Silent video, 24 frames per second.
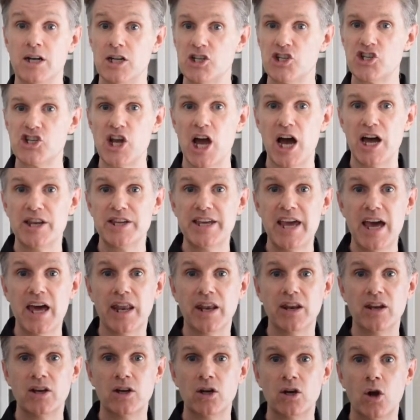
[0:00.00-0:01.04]
Qianyan
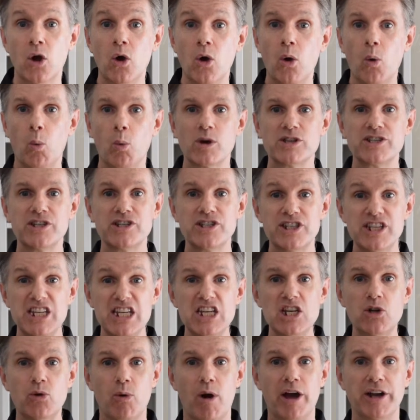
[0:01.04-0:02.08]
was a
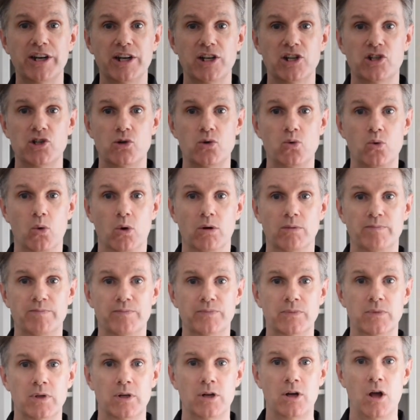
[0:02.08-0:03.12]
tea grinding tool,
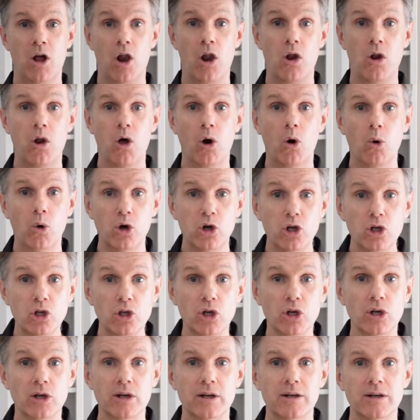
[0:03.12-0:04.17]

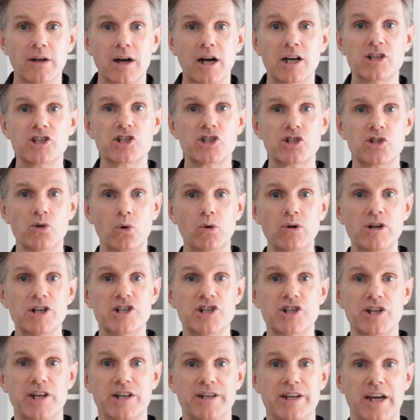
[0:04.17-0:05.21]
Louhe, a
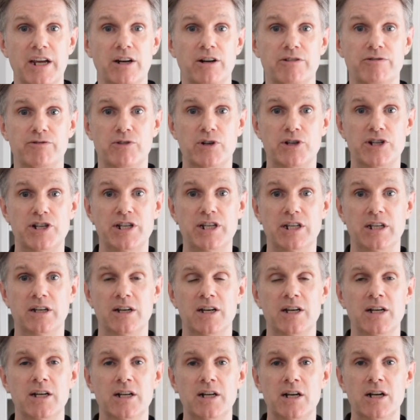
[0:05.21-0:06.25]
storage container for tea,
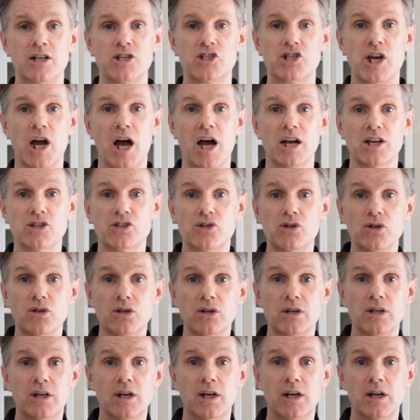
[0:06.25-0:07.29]
Chazi,
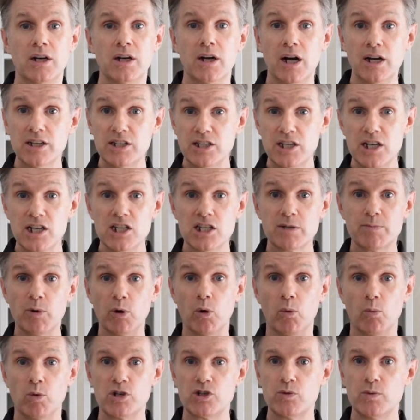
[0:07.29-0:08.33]
a
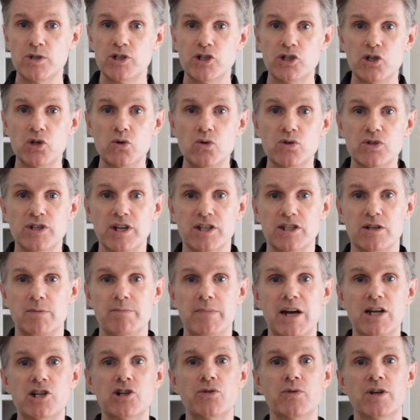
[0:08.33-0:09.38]
teaspoon which was used as a
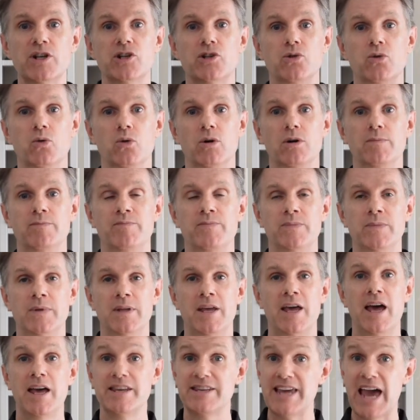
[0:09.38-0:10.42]
measuring tool,
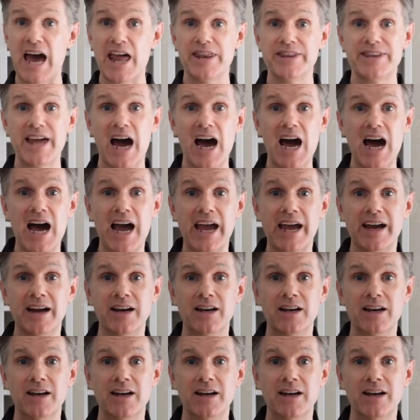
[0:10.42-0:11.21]
Yantai